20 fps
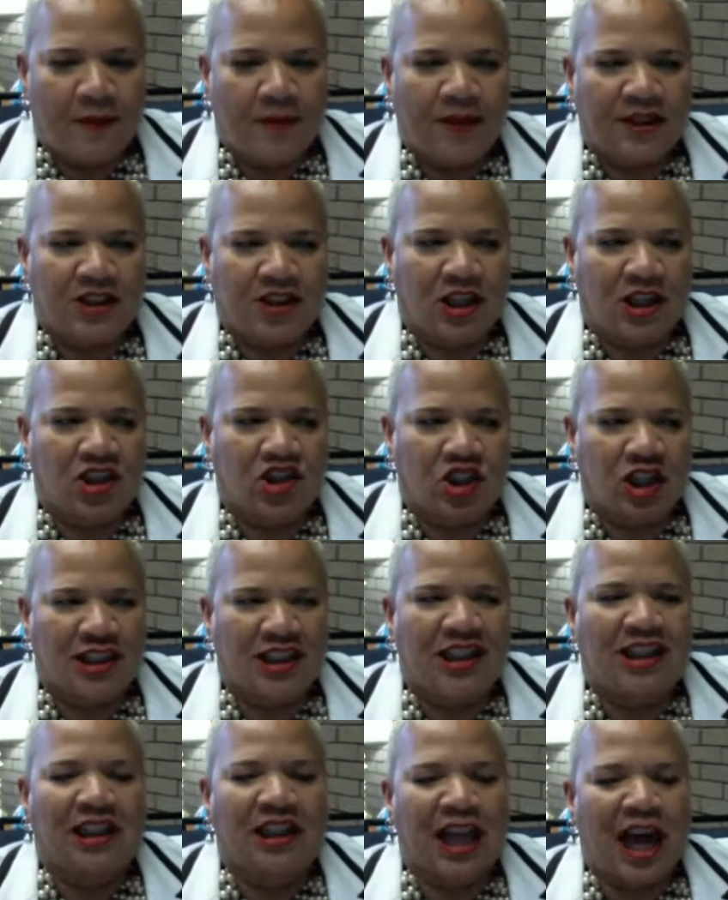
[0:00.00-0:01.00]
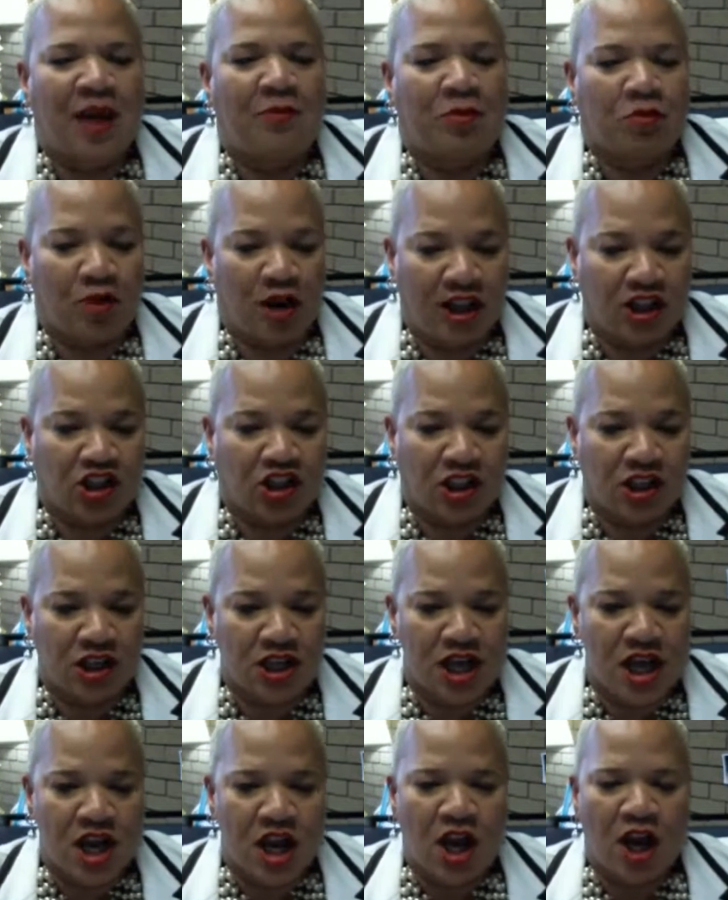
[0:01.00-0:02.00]
but it's just an
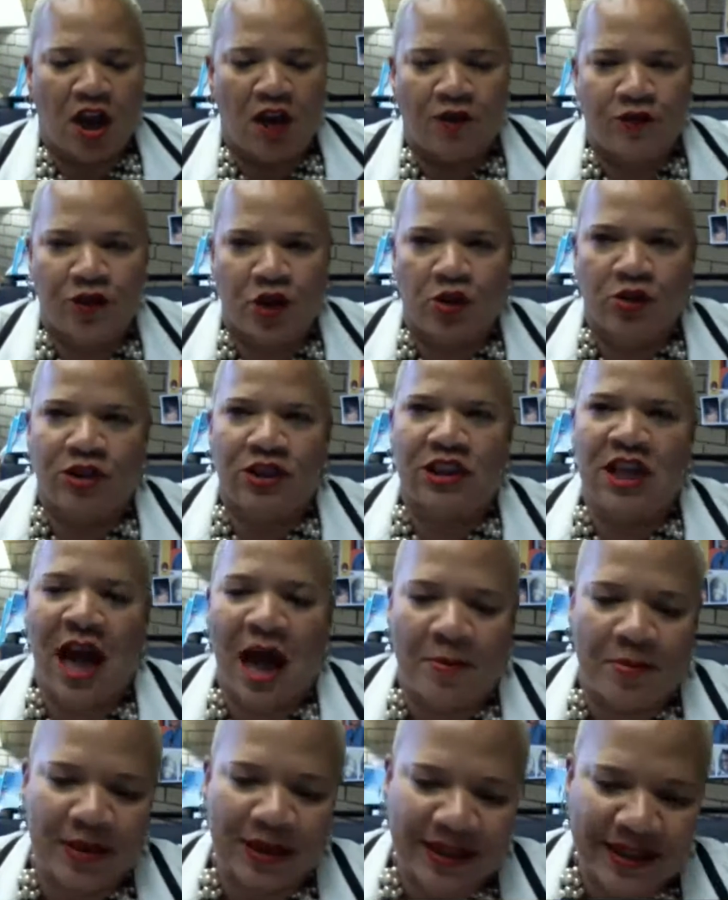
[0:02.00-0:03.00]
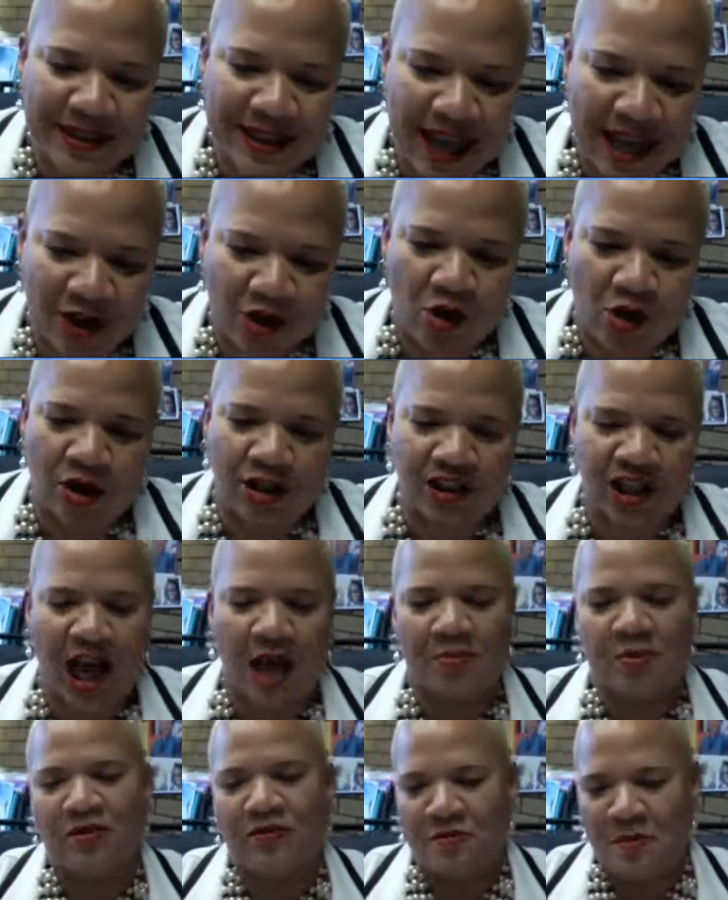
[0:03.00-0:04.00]
elaboration of those topics that are
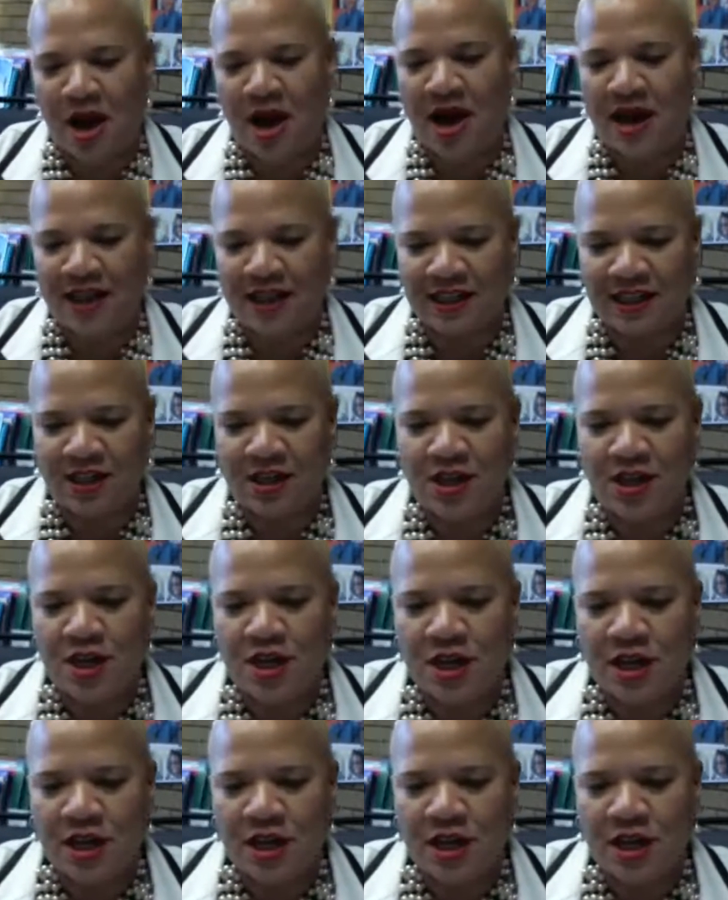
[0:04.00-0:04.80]
top of mind